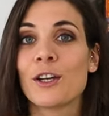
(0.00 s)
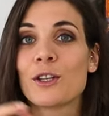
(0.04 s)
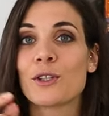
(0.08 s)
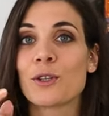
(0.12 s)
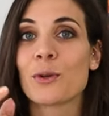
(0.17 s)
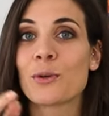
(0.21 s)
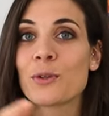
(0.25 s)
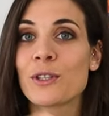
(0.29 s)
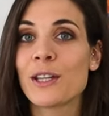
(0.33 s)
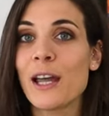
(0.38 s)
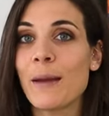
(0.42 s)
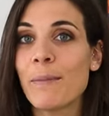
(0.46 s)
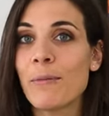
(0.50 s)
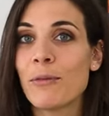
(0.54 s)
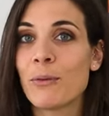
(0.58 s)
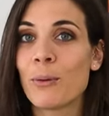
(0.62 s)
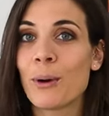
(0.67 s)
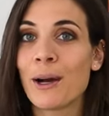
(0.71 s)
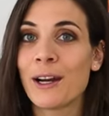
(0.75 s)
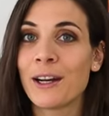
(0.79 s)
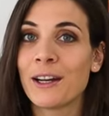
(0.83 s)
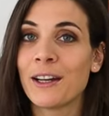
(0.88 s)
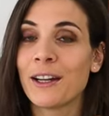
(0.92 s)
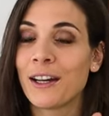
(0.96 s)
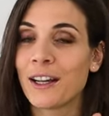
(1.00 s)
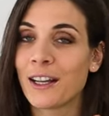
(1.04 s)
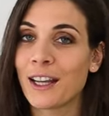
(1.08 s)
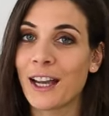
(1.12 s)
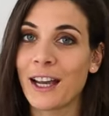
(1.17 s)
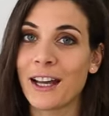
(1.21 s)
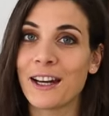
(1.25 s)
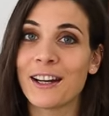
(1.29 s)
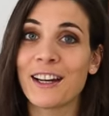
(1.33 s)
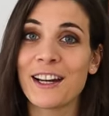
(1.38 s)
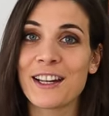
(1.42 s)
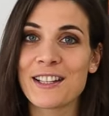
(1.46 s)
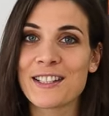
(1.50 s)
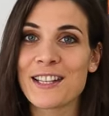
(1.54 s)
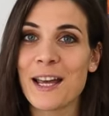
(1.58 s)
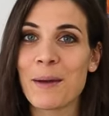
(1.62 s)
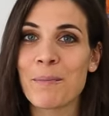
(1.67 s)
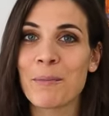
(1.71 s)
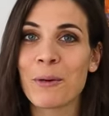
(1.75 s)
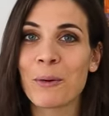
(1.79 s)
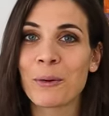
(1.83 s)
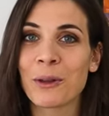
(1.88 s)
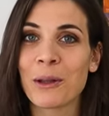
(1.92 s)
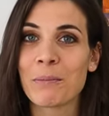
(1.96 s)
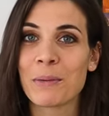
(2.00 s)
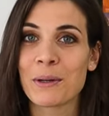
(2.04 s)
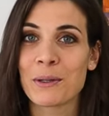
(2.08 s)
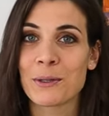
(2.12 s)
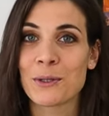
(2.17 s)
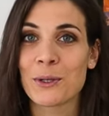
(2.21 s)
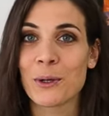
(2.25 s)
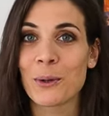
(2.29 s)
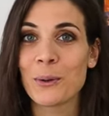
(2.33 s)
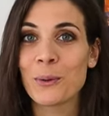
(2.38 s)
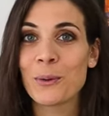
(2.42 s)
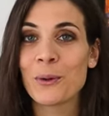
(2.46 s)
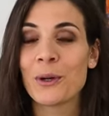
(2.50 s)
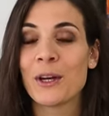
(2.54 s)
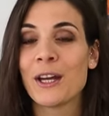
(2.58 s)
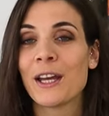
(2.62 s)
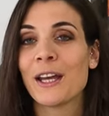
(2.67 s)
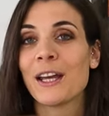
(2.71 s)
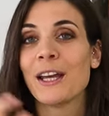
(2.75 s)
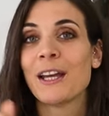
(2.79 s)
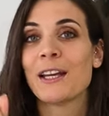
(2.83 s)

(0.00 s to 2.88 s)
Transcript: So step 1, again, assemble the puzzle.